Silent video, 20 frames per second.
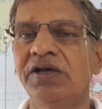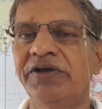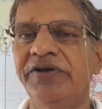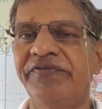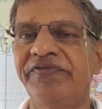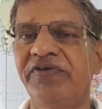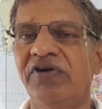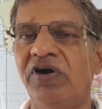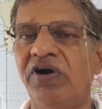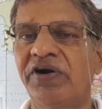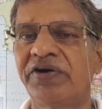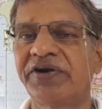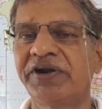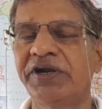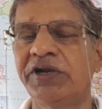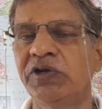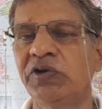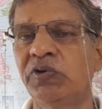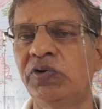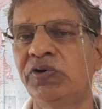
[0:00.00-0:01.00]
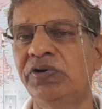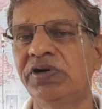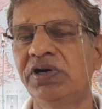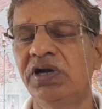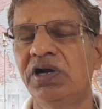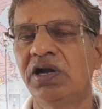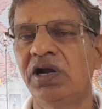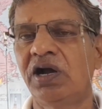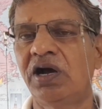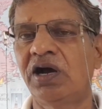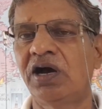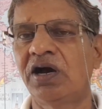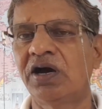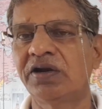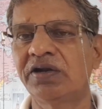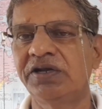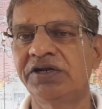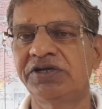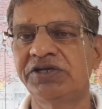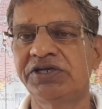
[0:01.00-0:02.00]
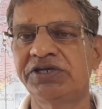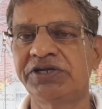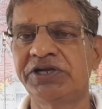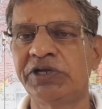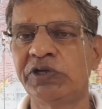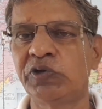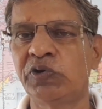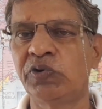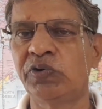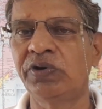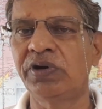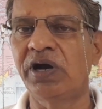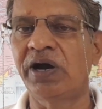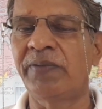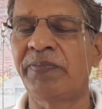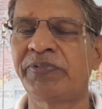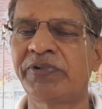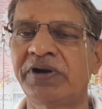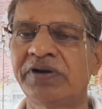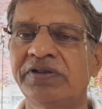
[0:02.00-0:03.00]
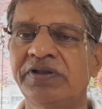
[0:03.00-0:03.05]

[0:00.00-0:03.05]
If not renewed, or it is renewed after